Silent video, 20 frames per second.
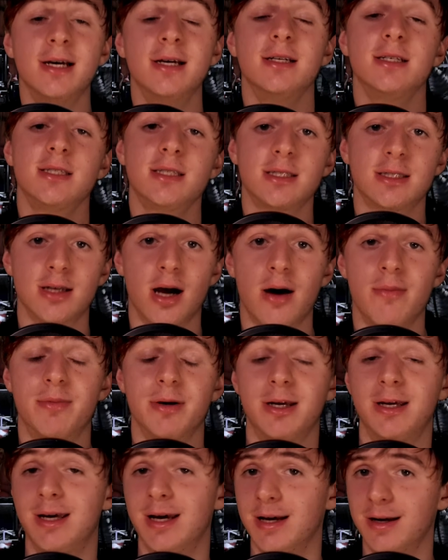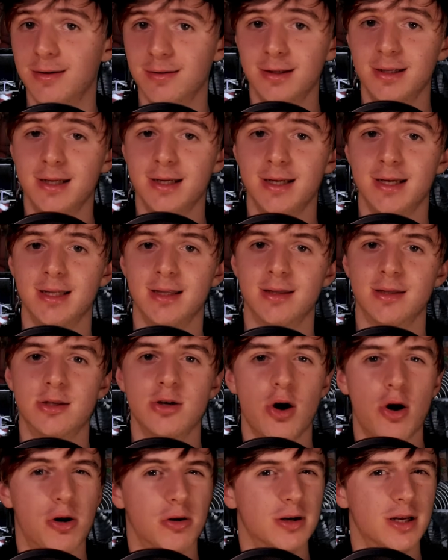stop giggling and
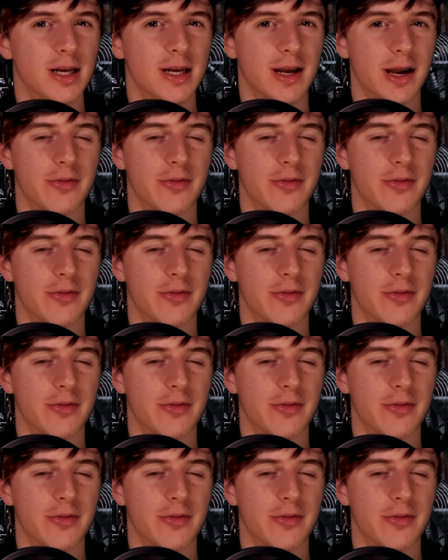talking